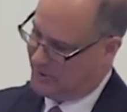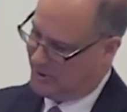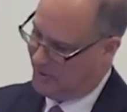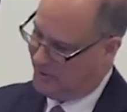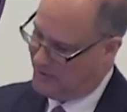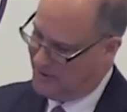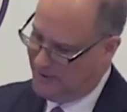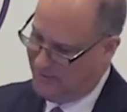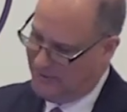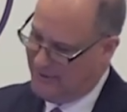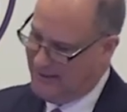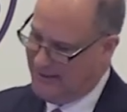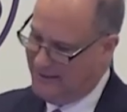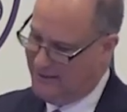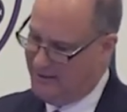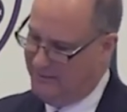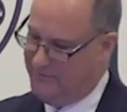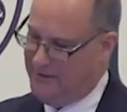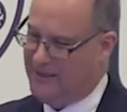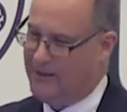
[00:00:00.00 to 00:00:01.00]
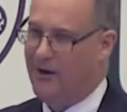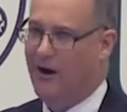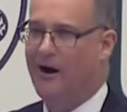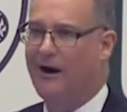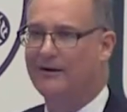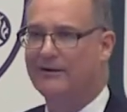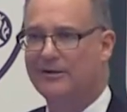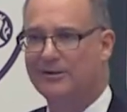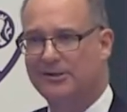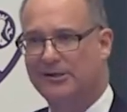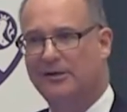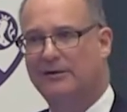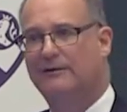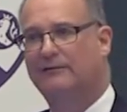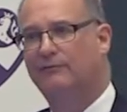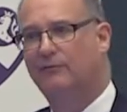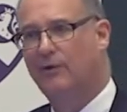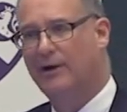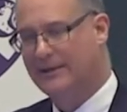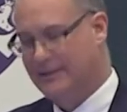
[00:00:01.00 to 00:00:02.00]
so you need to be cognizant
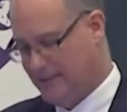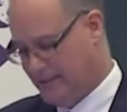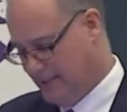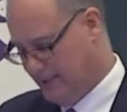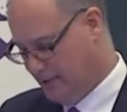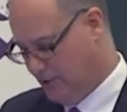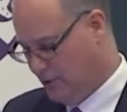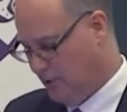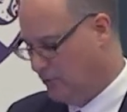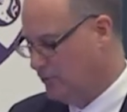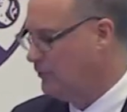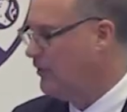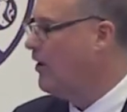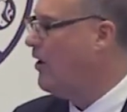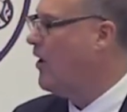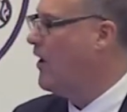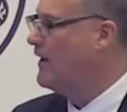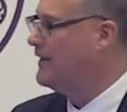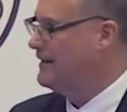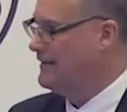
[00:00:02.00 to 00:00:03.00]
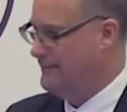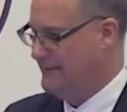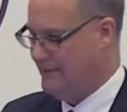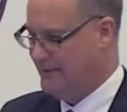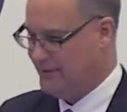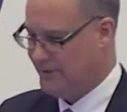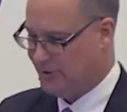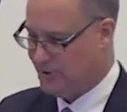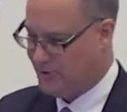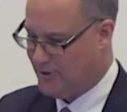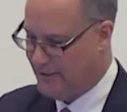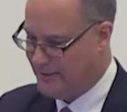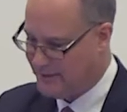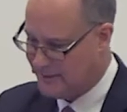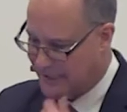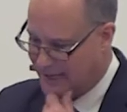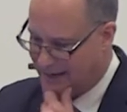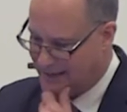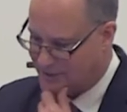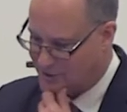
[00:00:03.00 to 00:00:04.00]
of what can go wrong in these
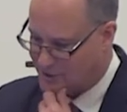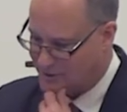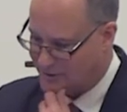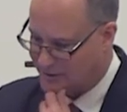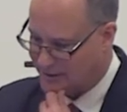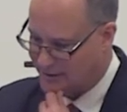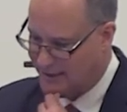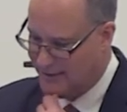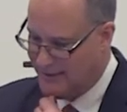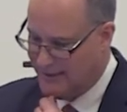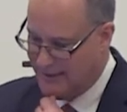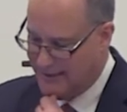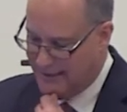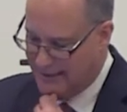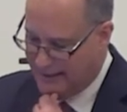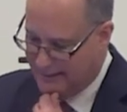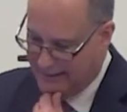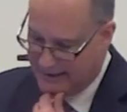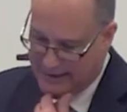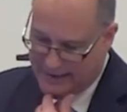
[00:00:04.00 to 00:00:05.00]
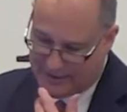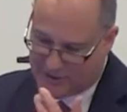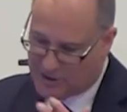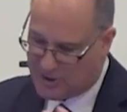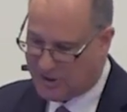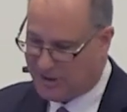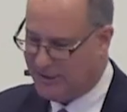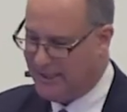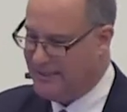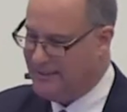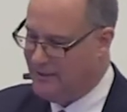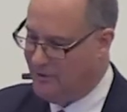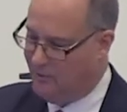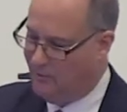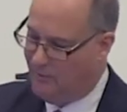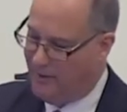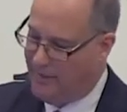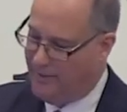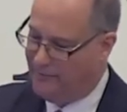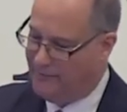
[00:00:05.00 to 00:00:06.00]
transactions. And then I just say, you know,
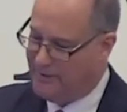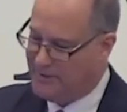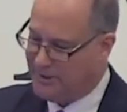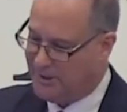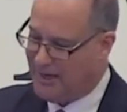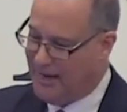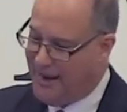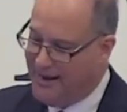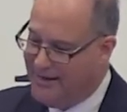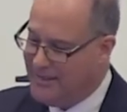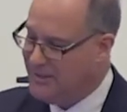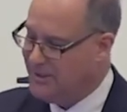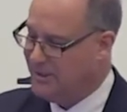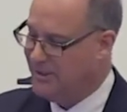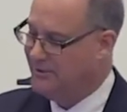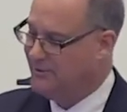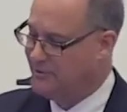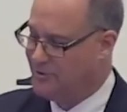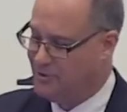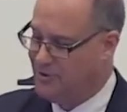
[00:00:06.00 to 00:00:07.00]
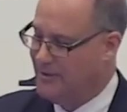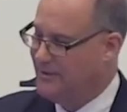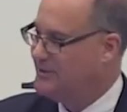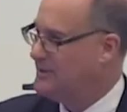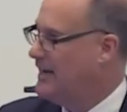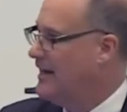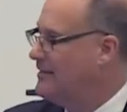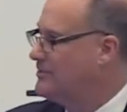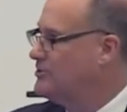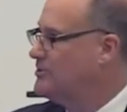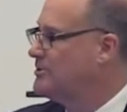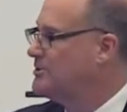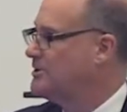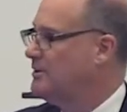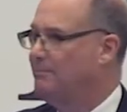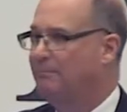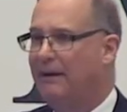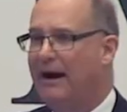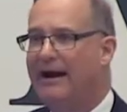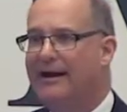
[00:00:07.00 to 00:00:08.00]
one of the risks, any single transaction is
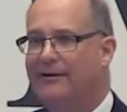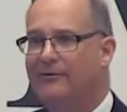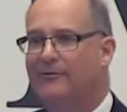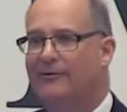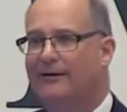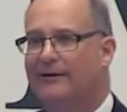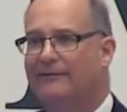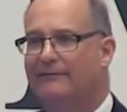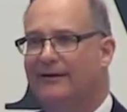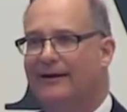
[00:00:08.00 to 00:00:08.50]
a binary